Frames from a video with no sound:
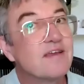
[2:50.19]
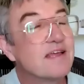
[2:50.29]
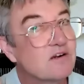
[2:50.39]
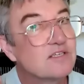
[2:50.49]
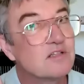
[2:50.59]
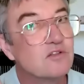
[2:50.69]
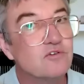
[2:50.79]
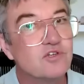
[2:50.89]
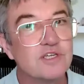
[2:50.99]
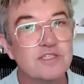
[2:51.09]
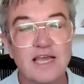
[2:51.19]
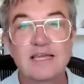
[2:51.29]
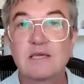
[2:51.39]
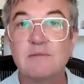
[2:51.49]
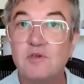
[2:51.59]
in our solutions
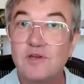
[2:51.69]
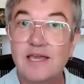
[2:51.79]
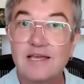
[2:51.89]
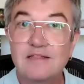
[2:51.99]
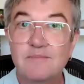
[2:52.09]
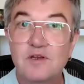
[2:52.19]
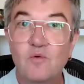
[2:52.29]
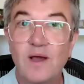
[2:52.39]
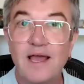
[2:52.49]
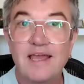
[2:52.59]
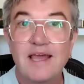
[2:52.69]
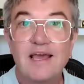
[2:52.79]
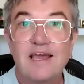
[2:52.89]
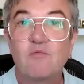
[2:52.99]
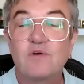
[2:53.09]
and communicate them in a way
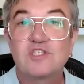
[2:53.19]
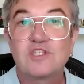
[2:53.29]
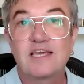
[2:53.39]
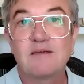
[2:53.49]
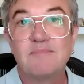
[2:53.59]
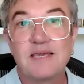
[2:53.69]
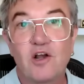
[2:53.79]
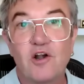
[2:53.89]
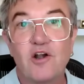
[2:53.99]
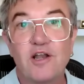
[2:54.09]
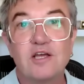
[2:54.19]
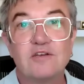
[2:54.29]
in which they can be heard,